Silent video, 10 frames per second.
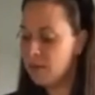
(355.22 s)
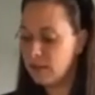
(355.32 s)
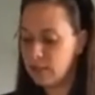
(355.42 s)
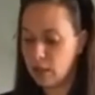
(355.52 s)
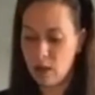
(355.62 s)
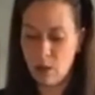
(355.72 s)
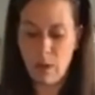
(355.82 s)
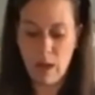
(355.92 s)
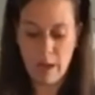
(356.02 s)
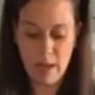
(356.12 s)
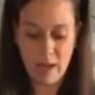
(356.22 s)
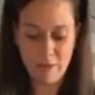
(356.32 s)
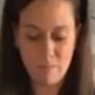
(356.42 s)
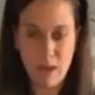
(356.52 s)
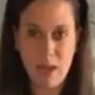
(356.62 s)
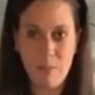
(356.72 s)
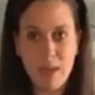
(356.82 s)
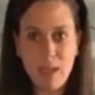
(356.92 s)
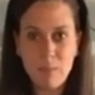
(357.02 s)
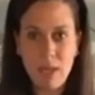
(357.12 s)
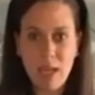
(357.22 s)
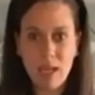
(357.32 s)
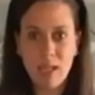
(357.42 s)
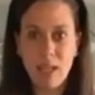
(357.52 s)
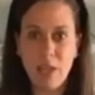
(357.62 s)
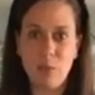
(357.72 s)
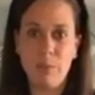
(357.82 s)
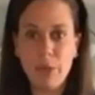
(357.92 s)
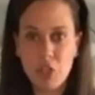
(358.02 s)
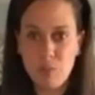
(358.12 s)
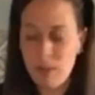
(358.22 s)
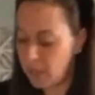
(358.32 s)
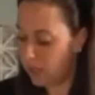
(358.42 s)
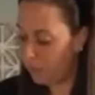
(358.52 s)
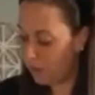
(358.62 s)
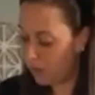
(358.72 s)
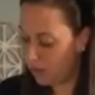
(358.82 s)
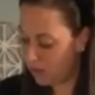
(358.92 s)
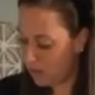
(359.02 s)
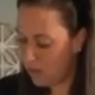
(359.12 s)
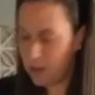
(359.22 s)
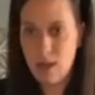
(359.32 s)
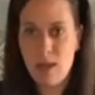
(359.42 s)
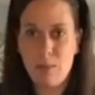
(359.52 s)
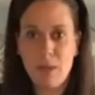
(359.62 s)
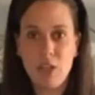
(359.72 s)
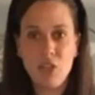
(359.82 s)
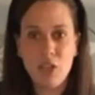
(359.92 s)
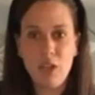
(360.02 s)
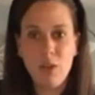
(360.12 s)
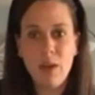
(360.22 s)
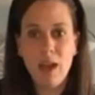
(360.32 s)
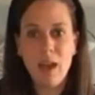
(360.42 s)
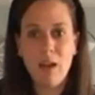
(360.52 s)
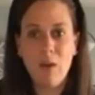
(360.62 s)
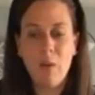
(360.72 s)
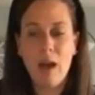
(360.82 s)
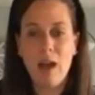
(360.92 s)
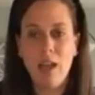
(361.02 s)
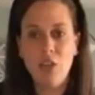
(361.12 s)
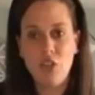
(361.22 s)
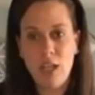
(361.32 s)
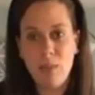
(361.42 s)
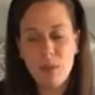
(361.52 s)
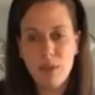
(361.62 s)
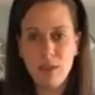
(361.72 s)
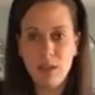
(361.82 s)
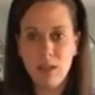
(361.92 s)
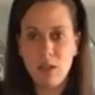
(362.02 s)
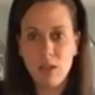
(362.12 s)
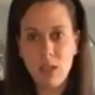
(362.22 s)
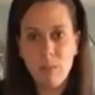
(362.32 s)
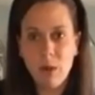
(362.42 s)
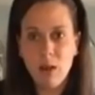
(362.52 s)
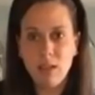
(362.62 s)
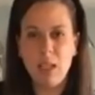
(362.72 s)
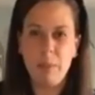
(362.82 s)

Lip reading: So I have my baking pan lined with parchment paper, and I'm going to show you how I shape the cookie balls and